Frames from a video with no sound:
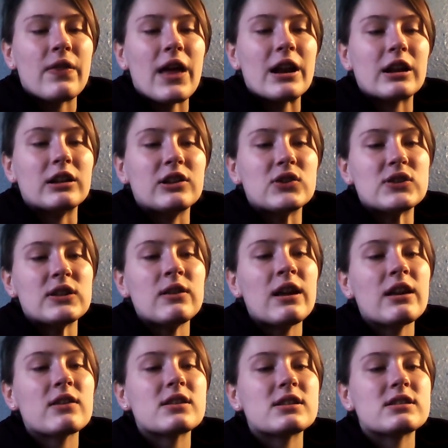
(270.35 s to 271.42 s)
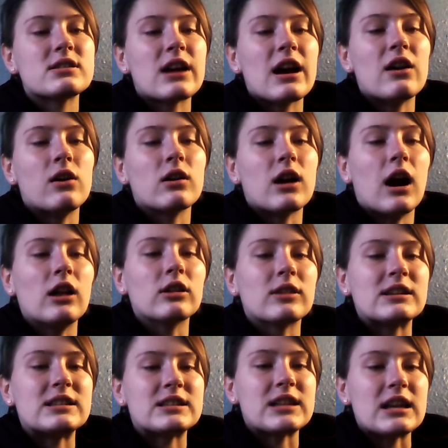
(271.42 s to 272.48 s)
and that includes length, style,
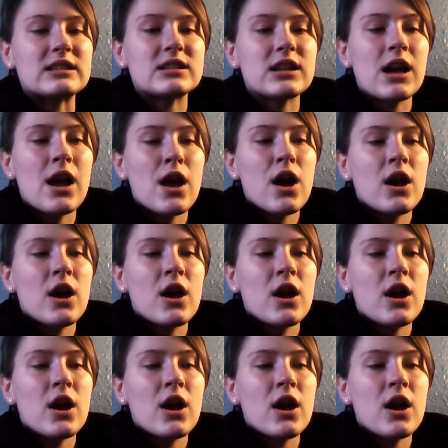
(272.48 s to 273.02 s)
color, and scent.